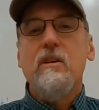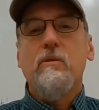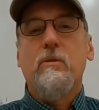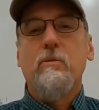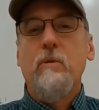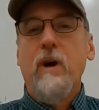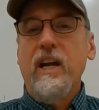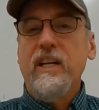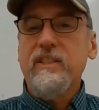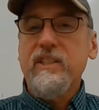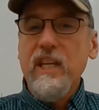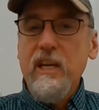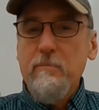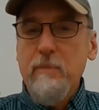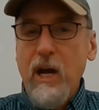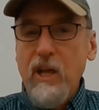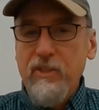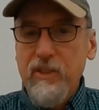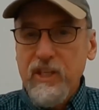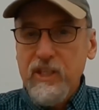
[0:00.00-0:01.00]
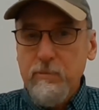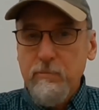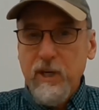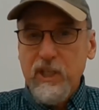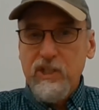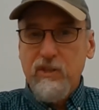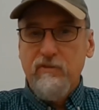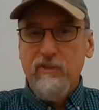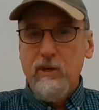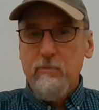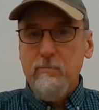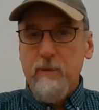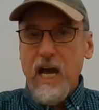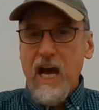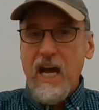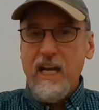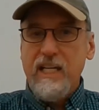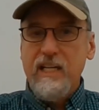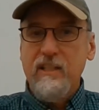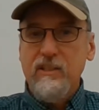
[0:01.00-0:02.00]
We want to see about this much of your
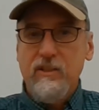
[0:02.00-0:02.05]
body.